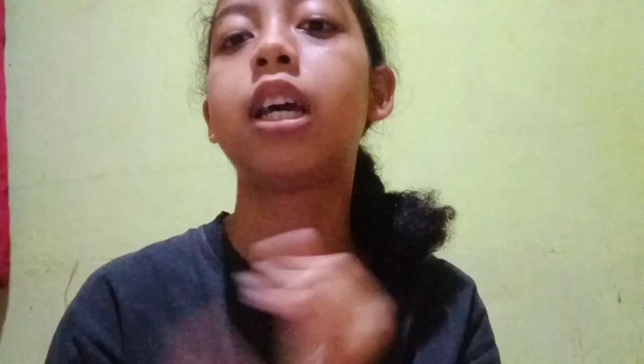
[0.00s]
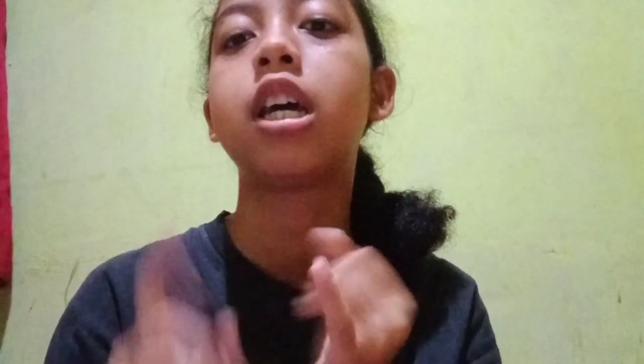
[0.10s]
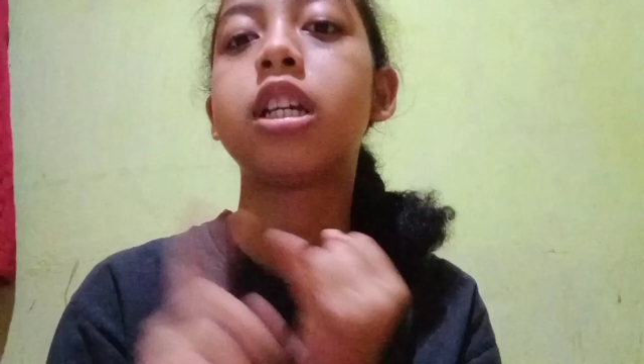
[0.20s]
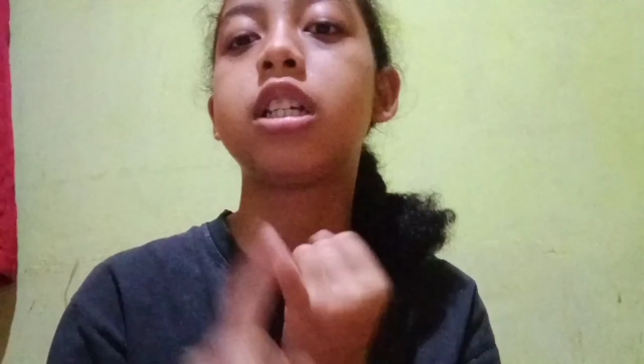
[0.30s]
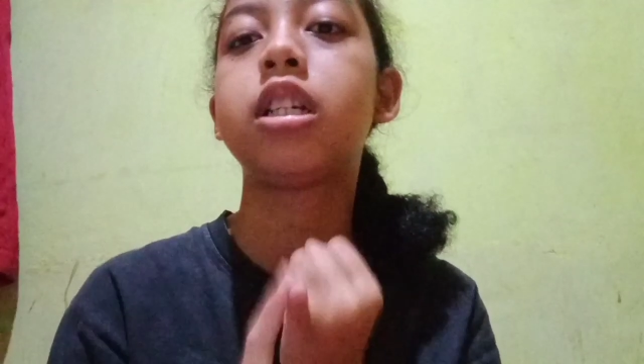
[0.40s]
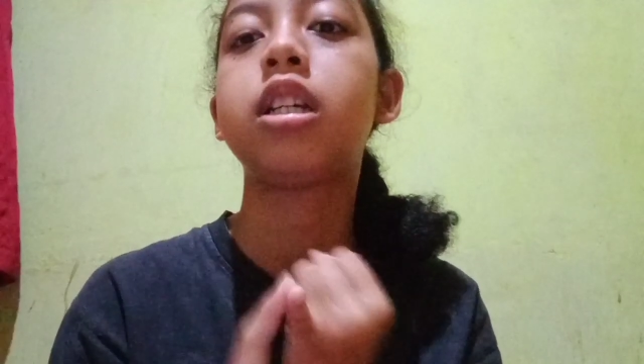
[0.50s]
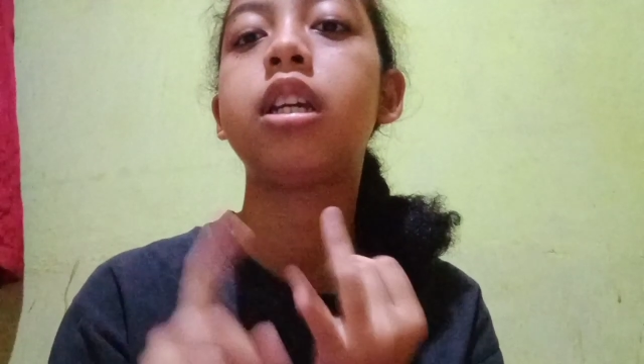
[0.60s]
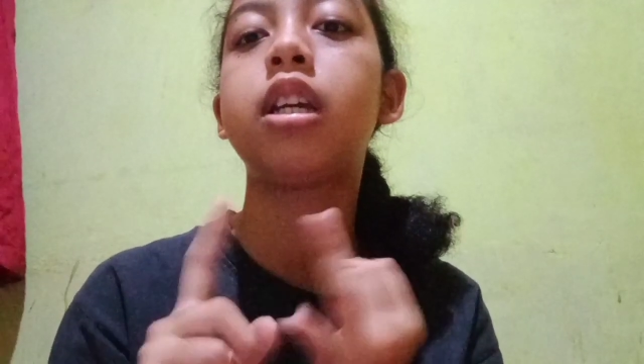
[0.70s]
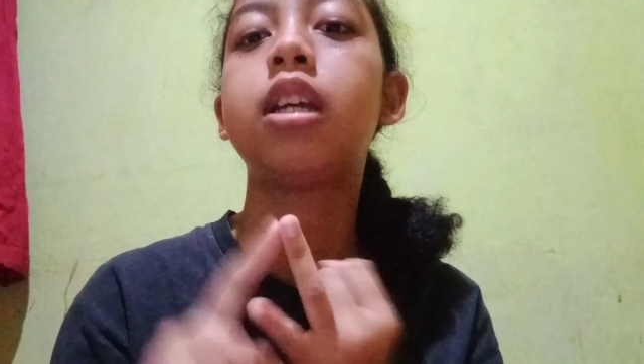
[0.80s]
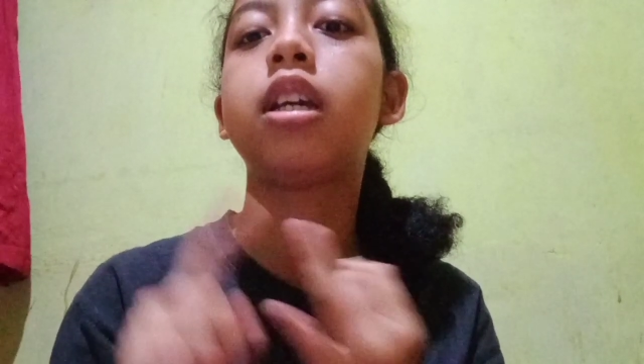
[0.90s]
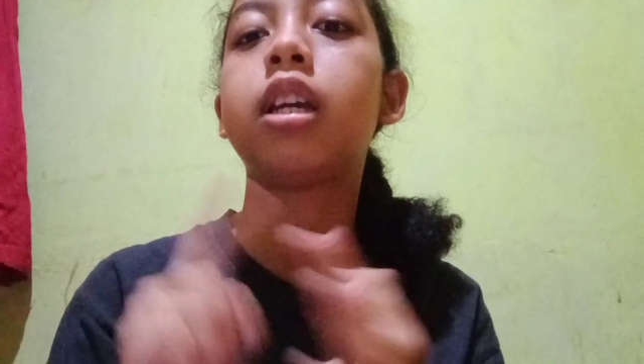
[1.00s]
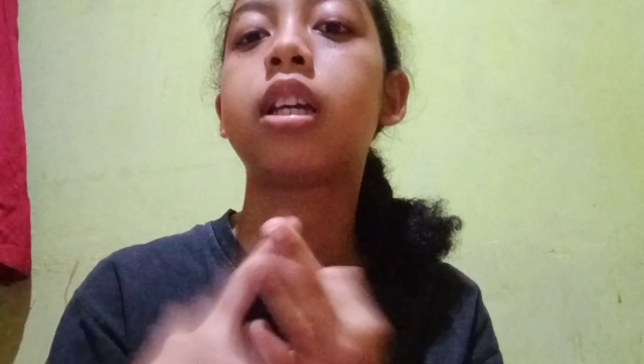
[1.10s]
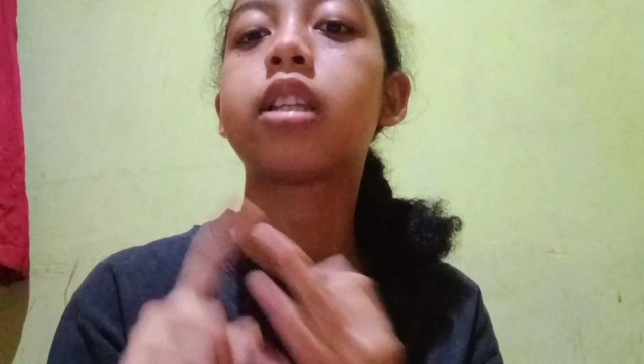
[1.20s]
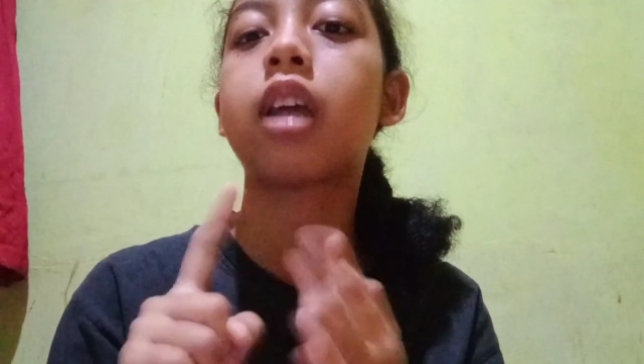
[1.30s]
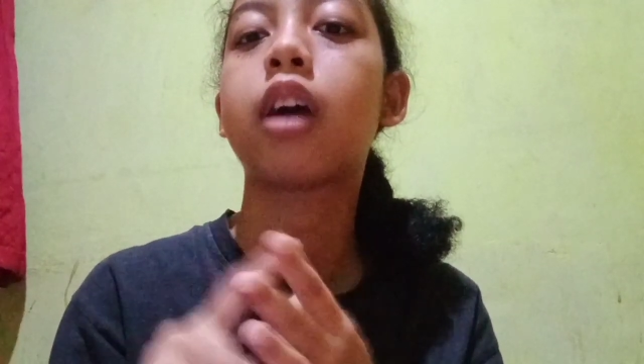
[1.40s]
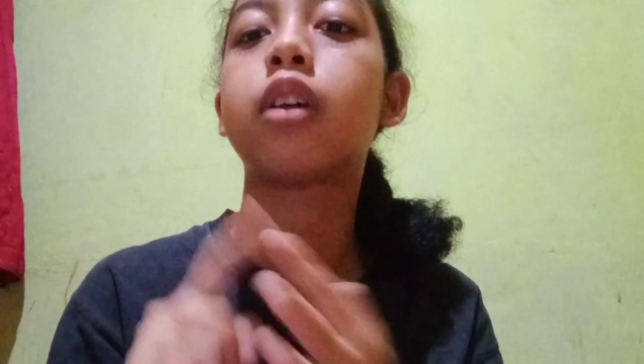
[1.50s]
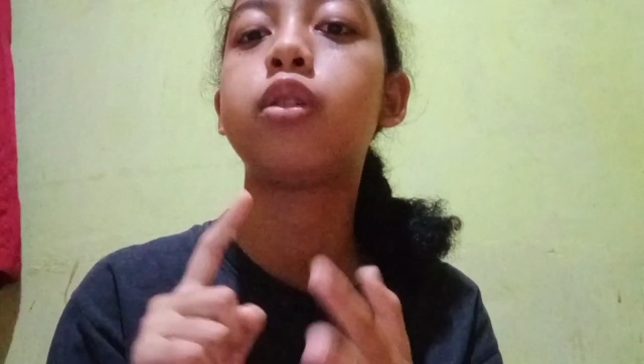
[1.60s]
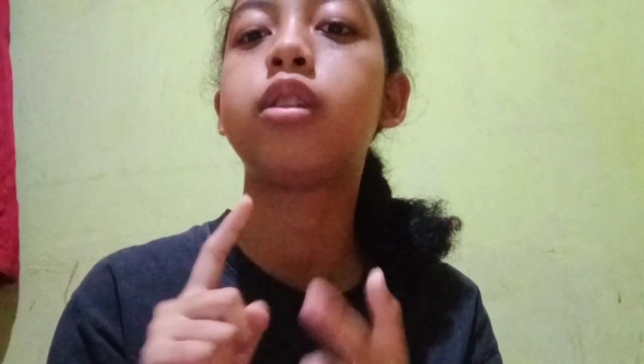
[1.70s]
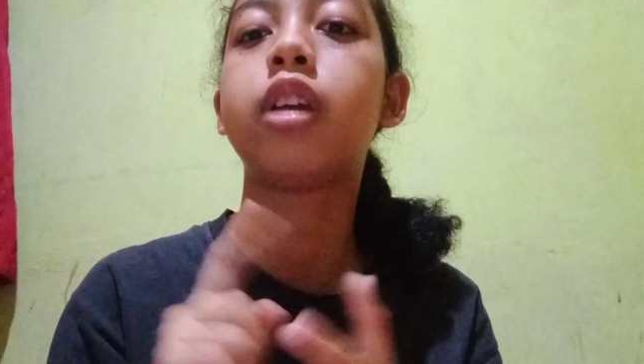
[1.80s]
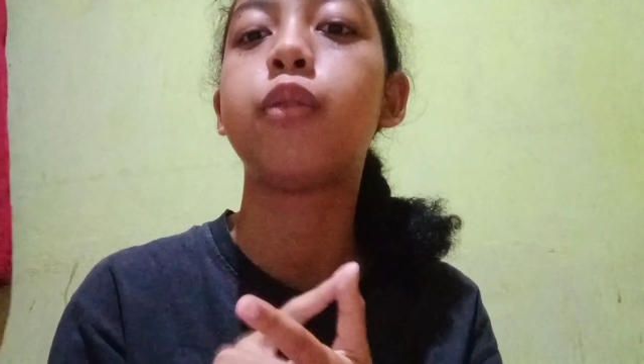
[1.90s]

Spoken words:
She, it, I, you, they,